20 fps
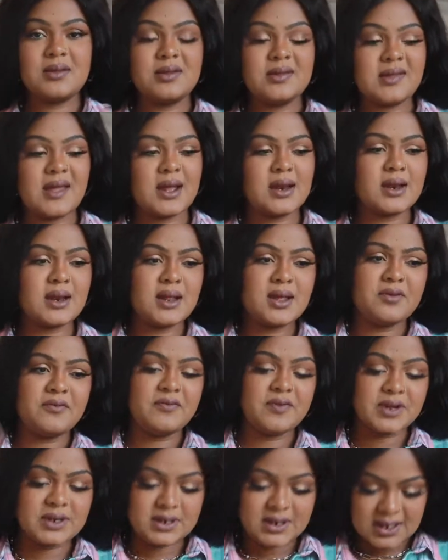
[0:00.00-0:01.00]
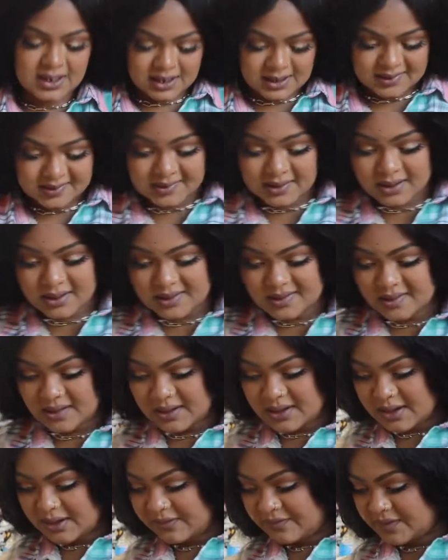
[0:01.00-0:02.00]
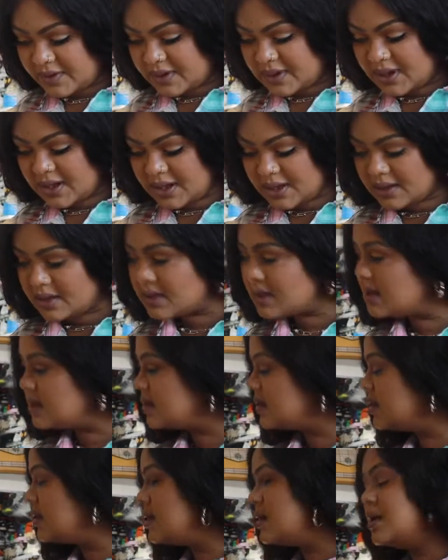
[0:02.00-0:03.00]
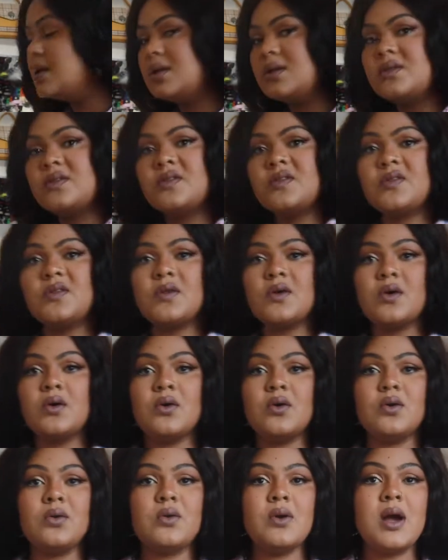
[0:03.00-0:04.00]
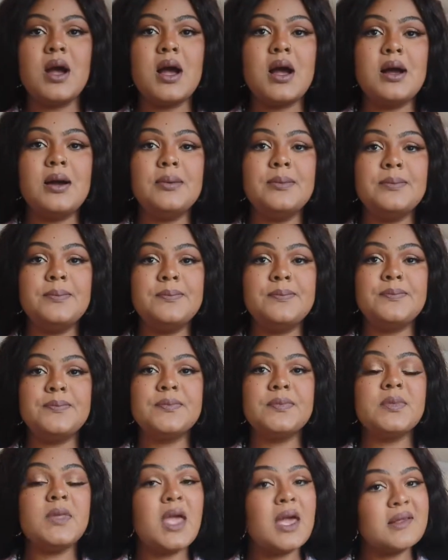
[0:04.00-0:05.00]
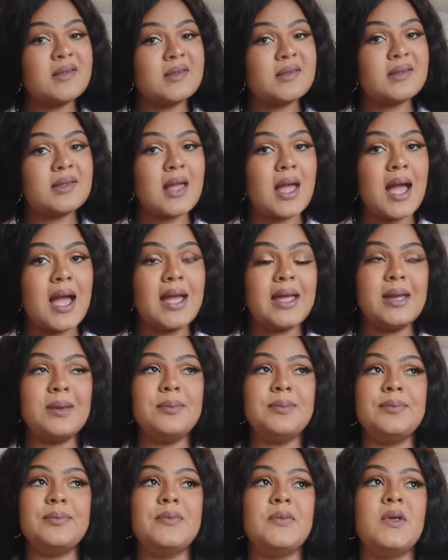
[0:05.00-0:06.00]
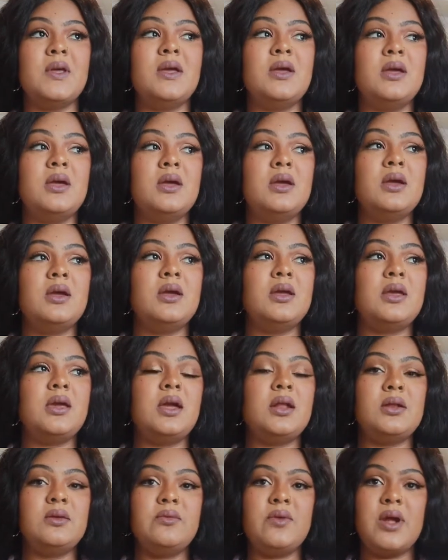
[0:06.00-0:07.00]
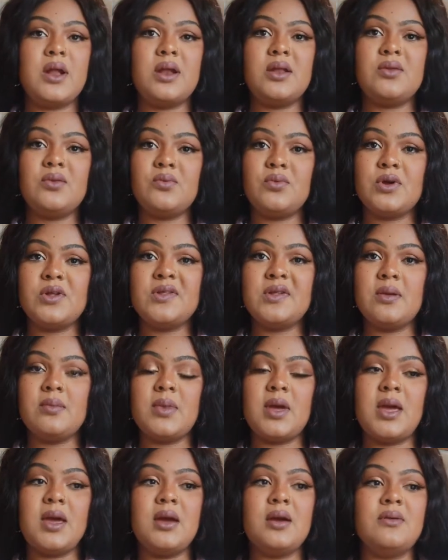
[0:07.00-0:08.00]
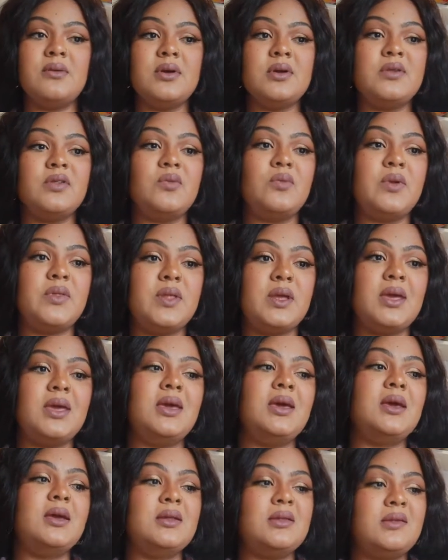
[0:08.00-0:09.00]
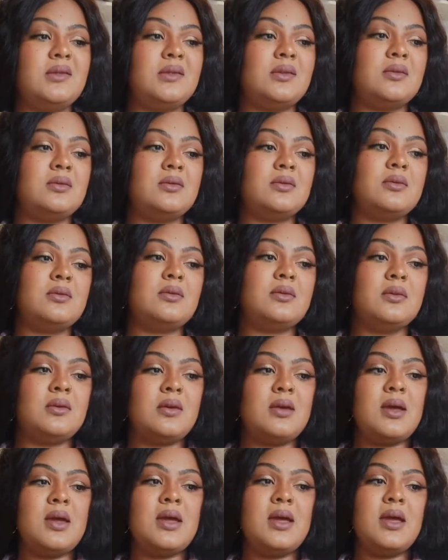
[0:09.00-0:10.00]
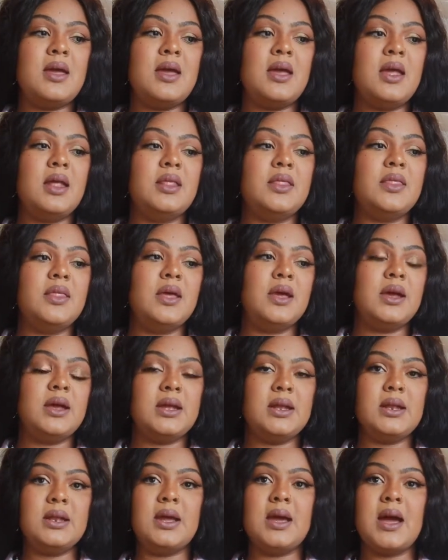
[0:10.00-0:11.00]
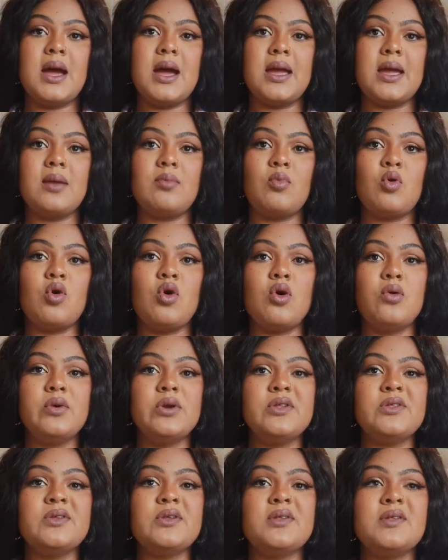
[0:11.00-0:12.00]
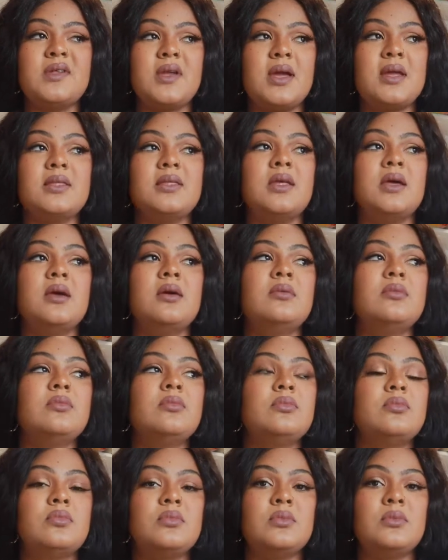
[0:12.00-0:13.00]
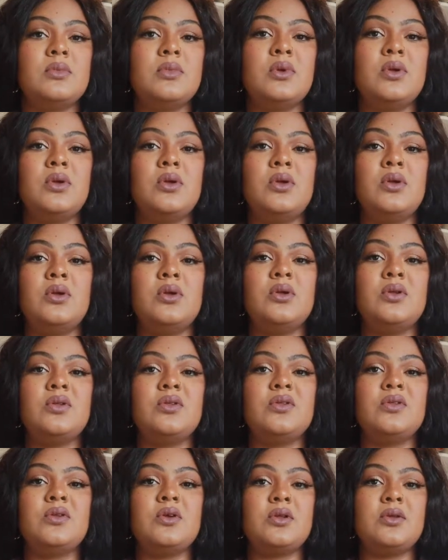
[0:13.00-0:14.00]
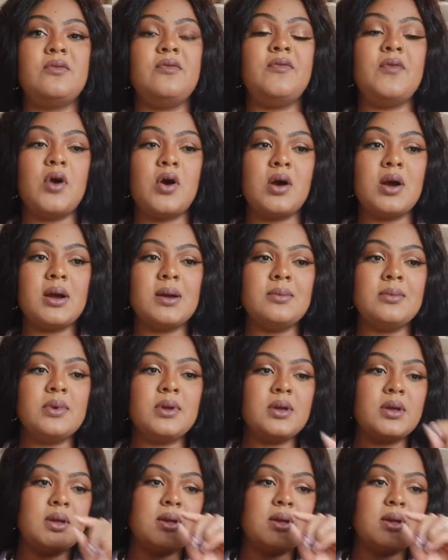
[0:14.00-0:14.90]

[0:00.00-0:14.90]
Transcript: Saturday fun day instead of Sunday fun day. So yes, I am getting ready to run some errands with the kids, and then I am going to take them to the farm.